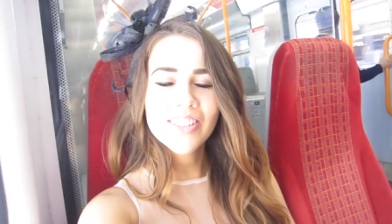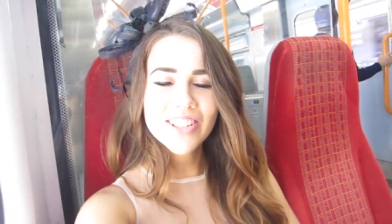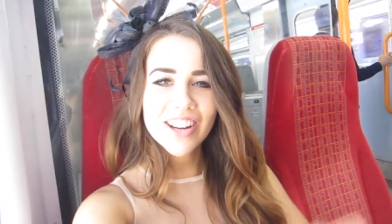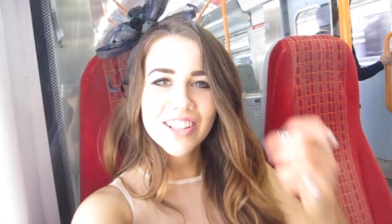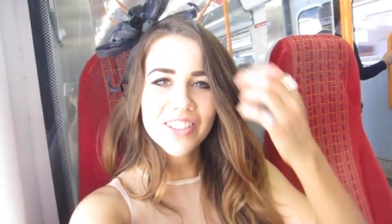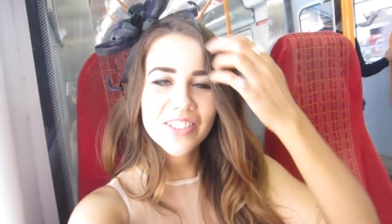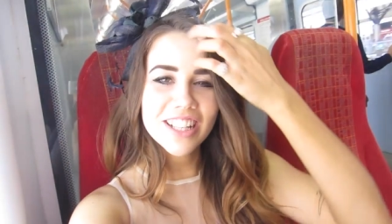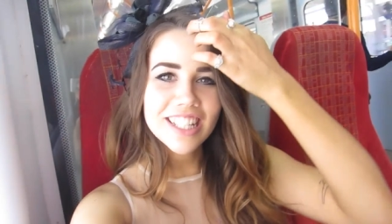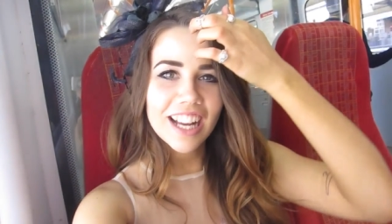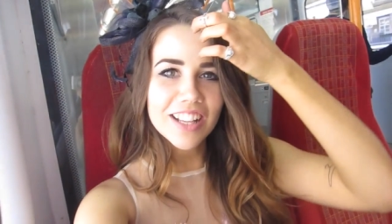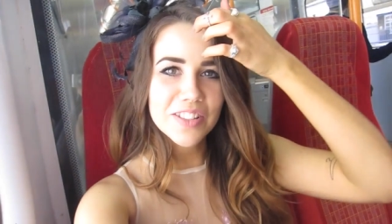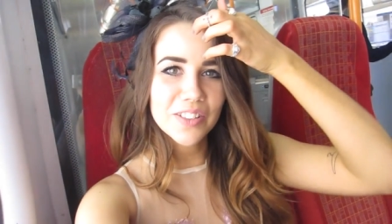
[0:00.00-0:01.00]
on the train on the way to
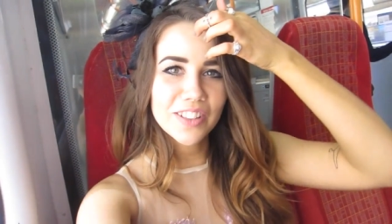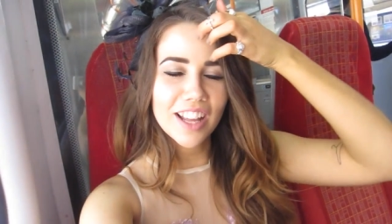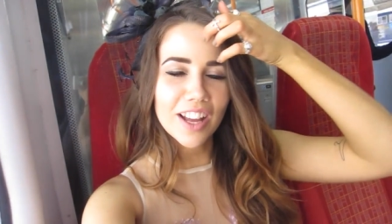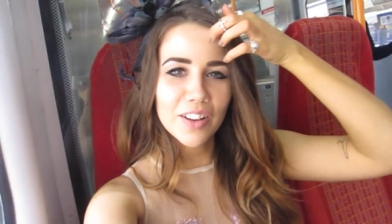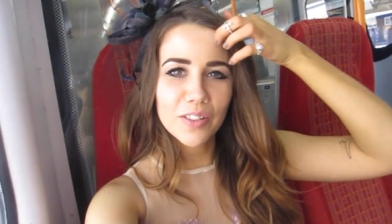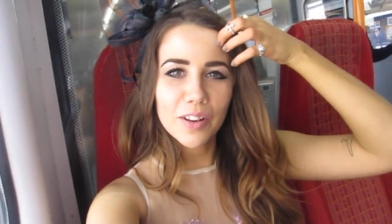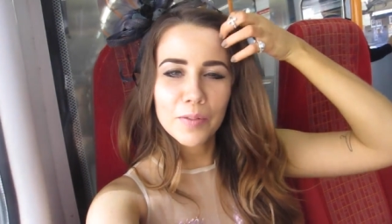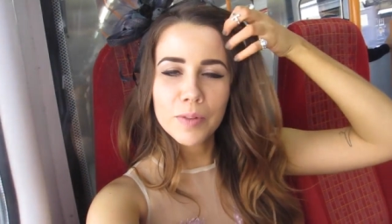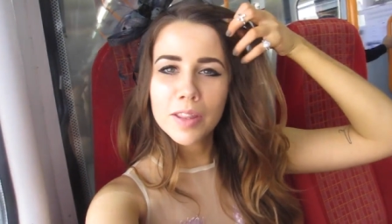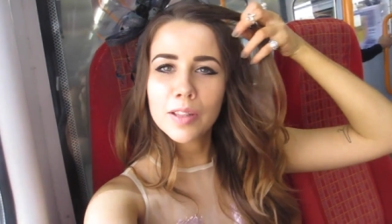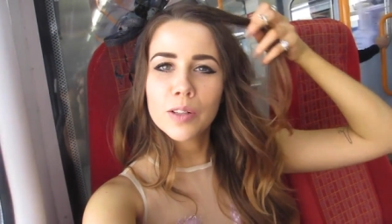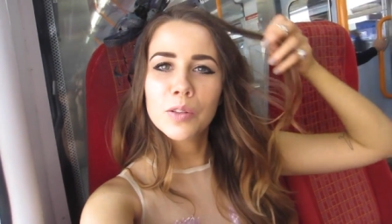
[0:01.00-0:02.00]
Ascot now
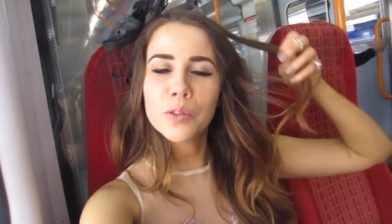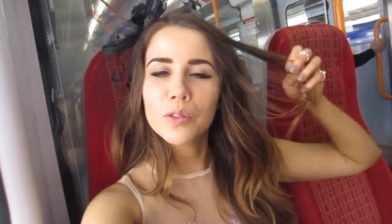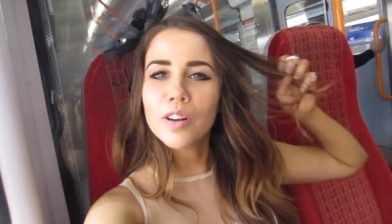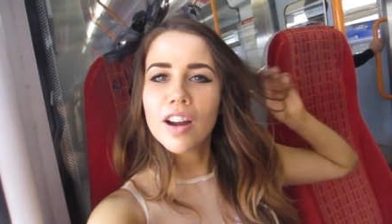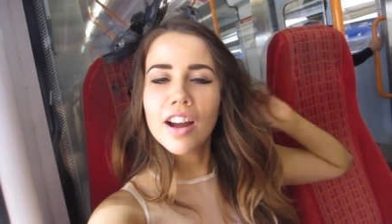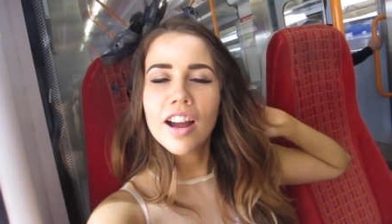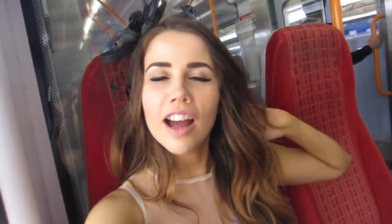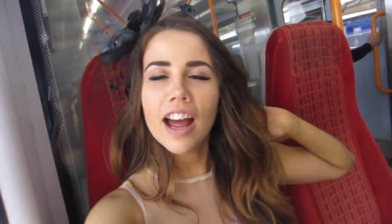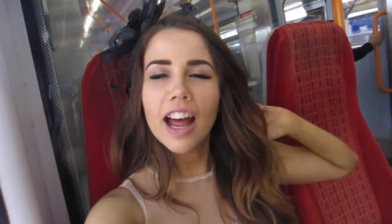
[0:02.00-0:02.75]
with Laura,